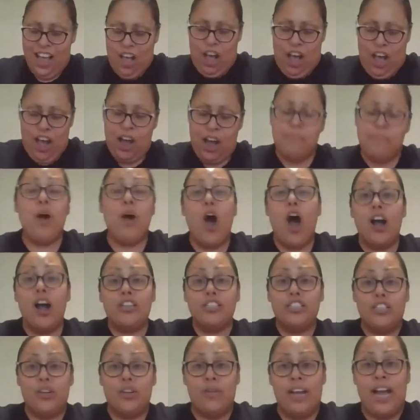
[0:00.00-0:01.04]

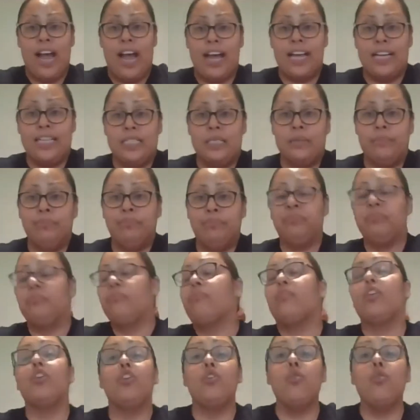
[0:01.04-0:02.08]
Also, guys,
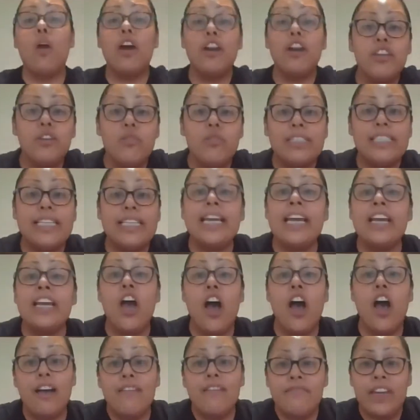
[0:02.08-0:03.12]
you are using an
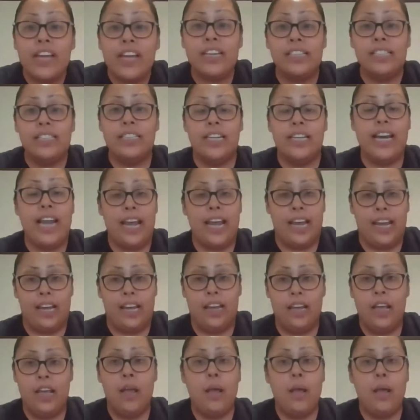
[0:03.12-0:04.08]
oven today.